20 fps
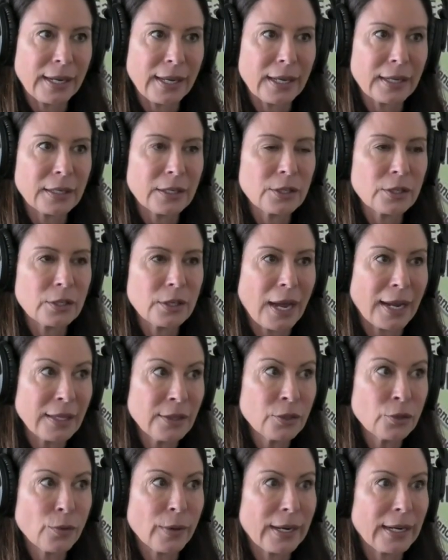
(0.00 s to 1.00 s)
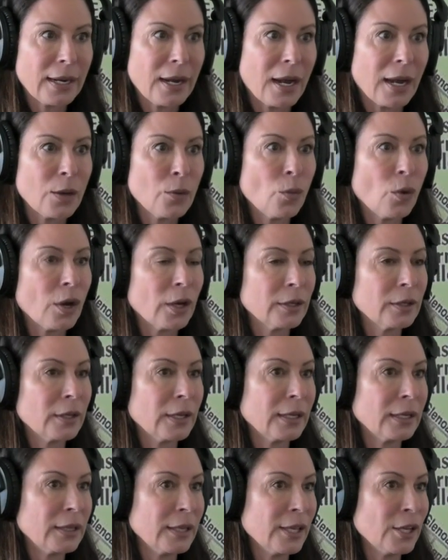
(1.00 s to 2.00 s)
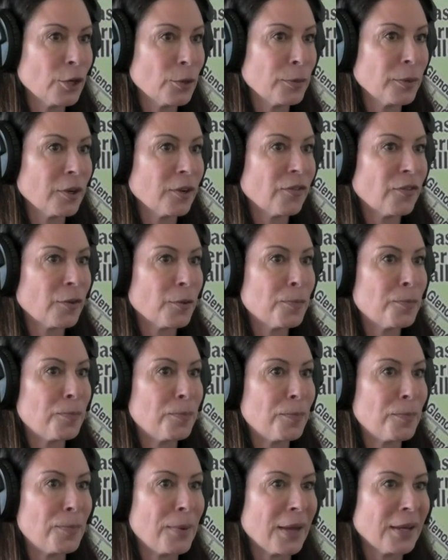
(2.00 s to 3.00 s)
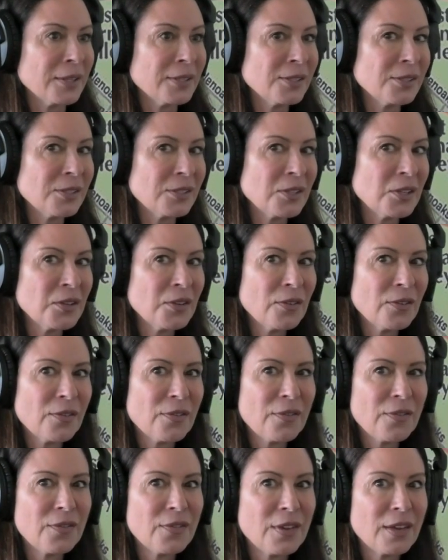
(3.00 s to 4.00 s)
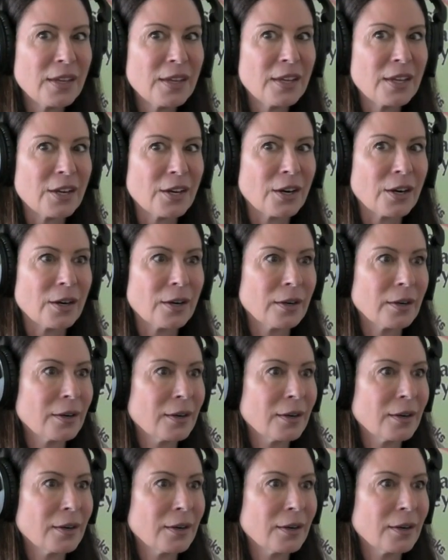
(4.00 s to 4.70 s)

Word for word: And in 9th grade, I won in the yearbook for best figure.